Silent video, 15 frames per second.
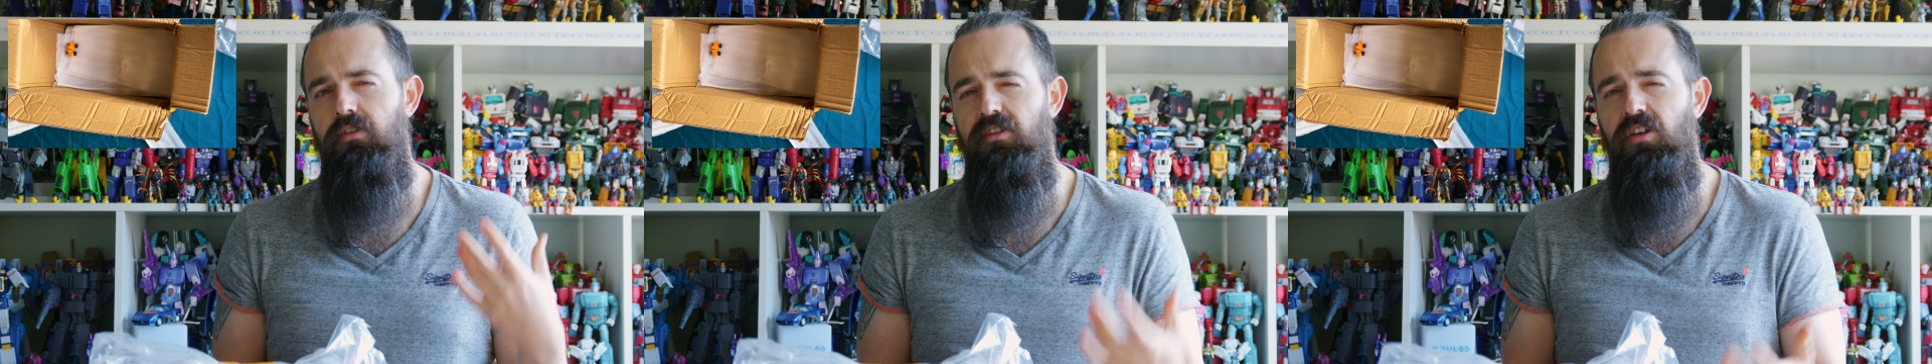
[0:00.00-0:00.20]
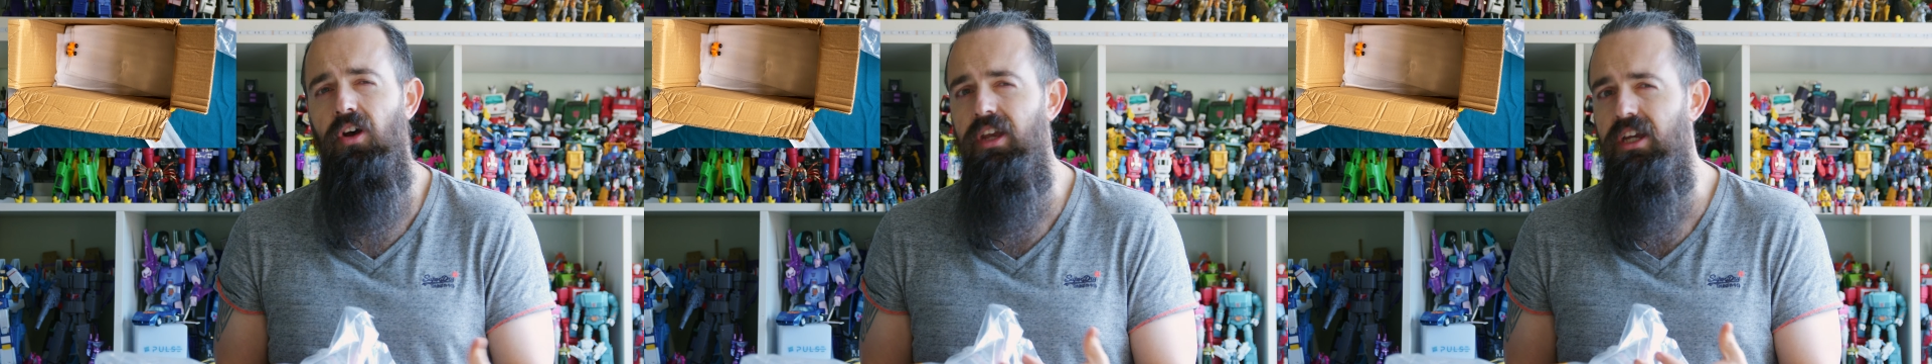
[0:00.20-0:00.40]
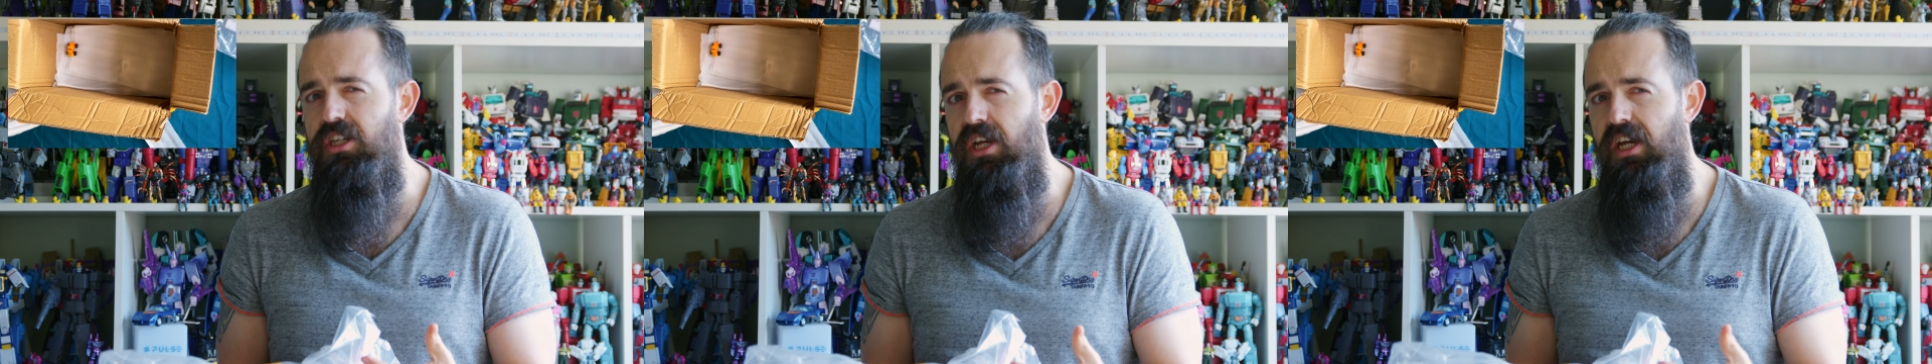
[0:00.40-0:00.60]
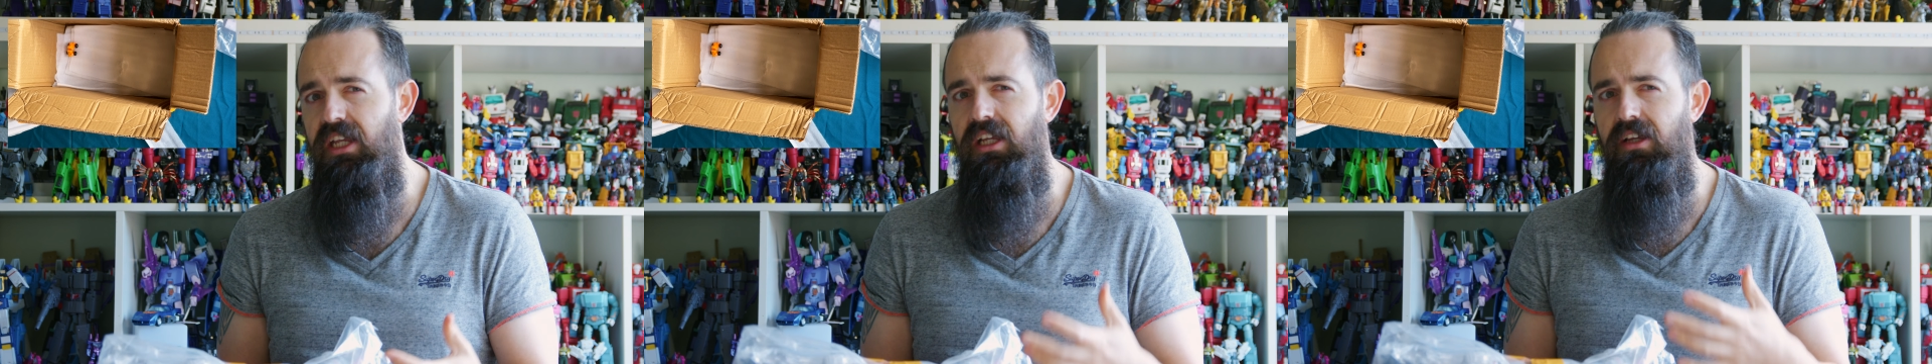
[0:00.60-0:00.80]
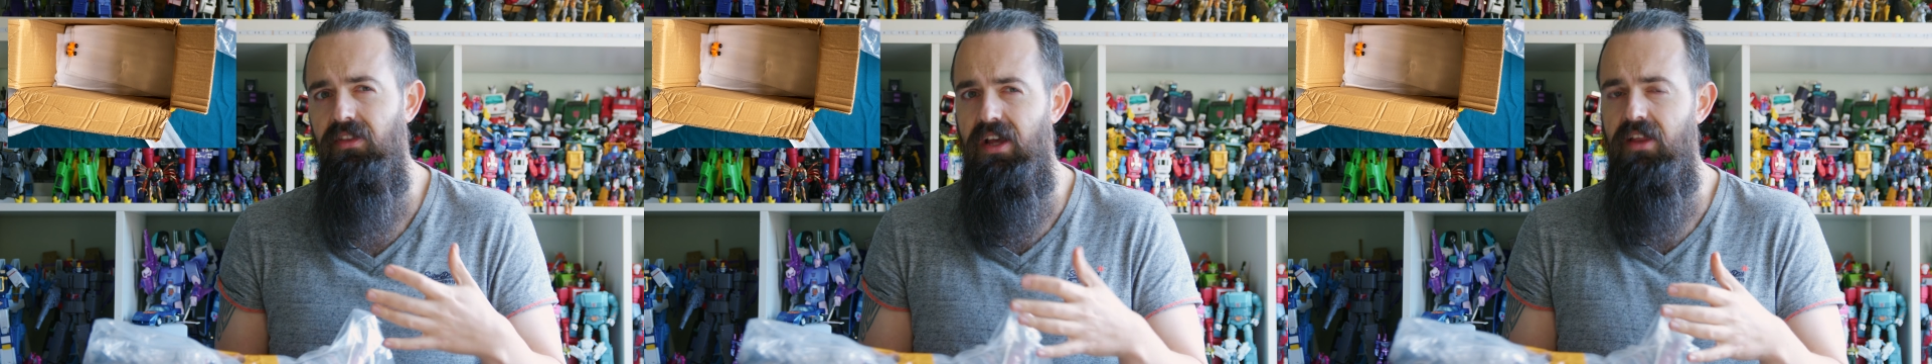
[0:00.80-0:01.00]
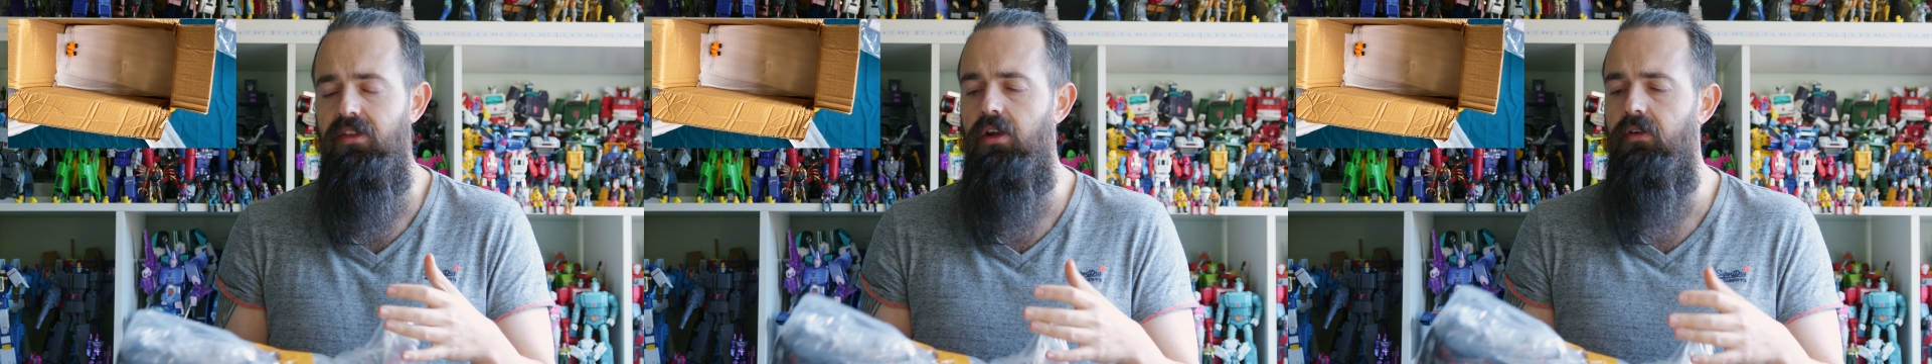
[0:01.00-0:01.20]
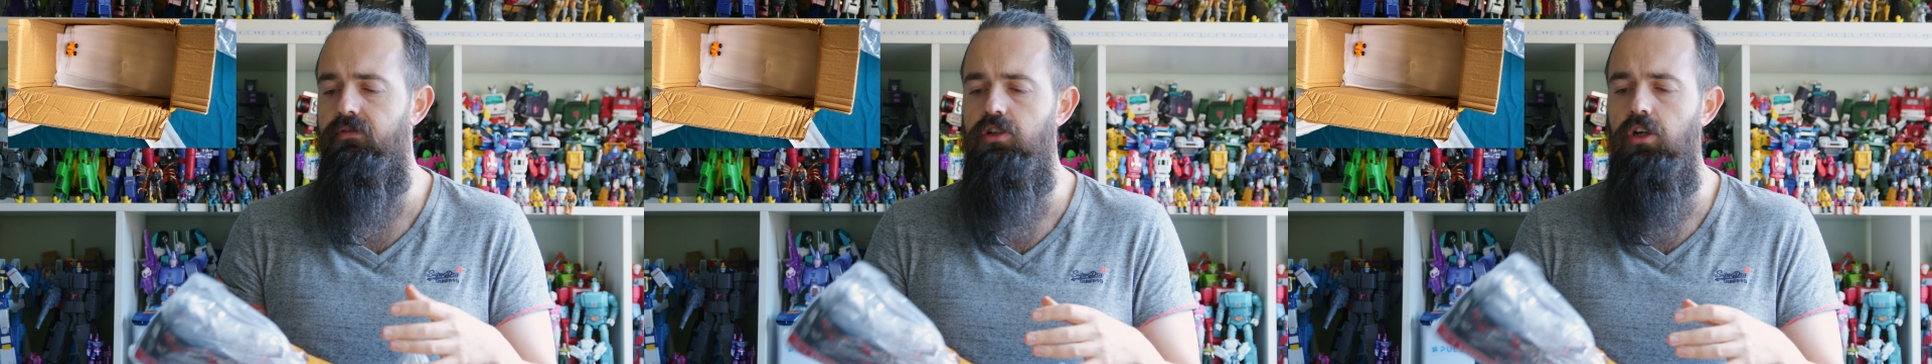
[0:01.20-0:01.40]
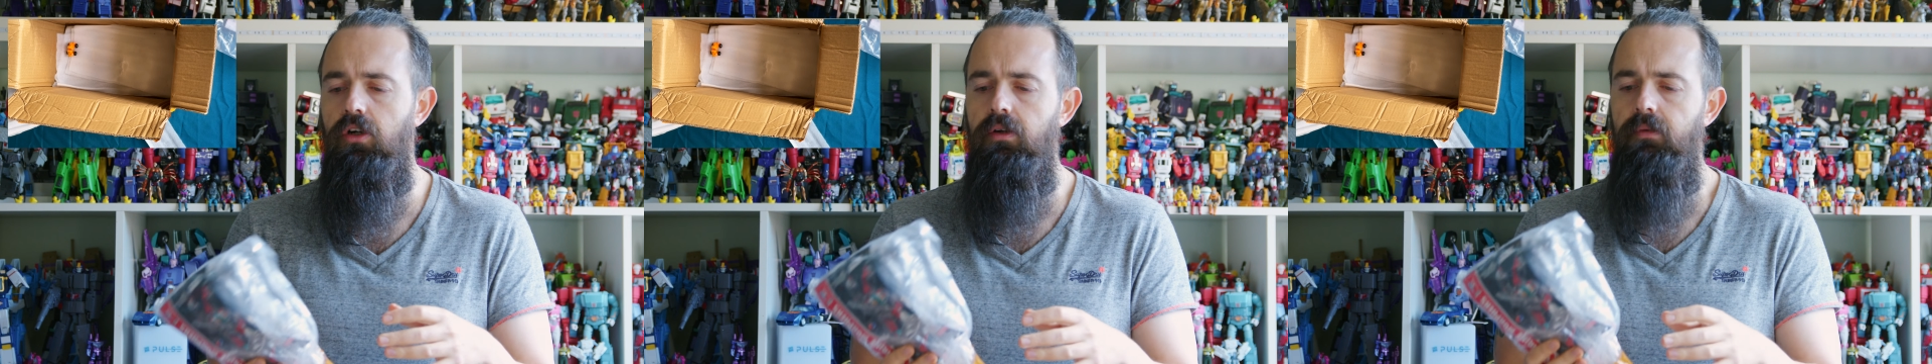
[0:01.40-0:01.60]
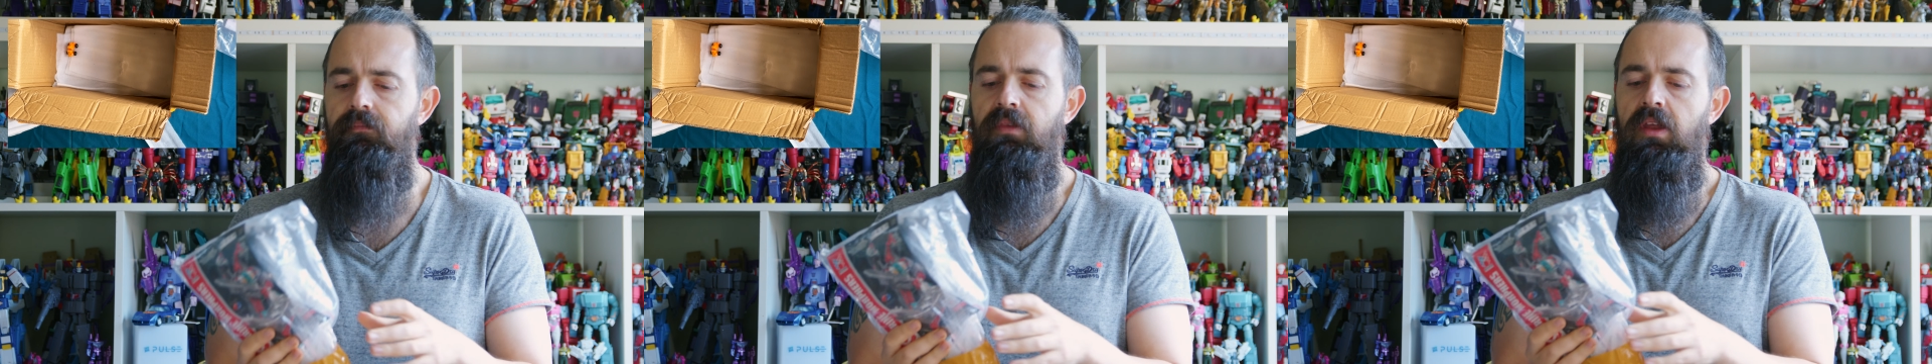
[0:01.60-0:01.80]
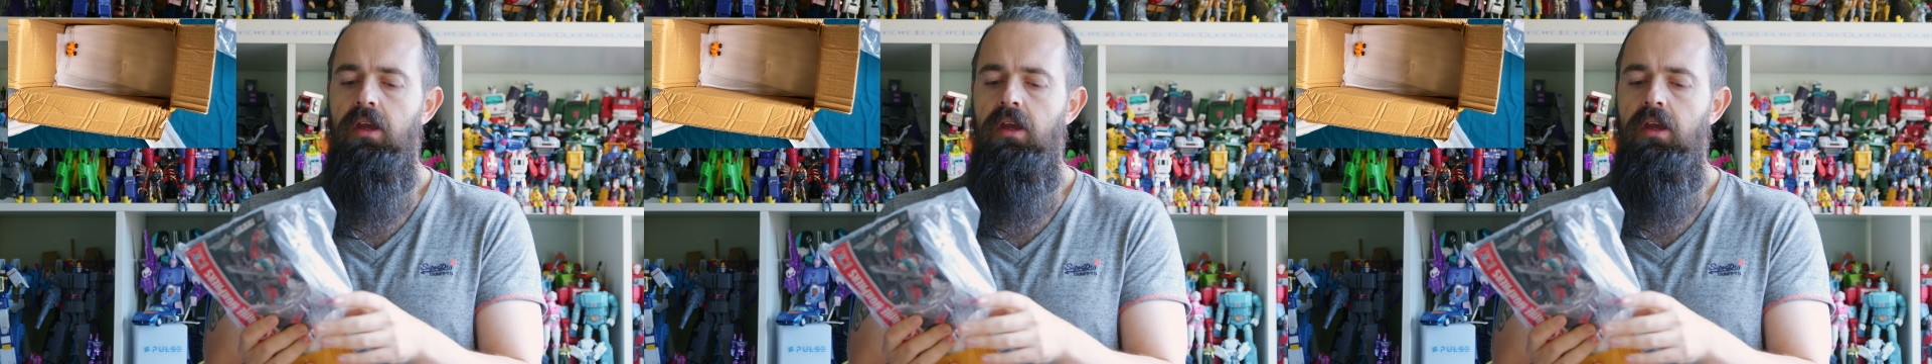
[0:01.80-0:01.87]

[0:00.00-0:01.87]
Tiger tank and that I've got.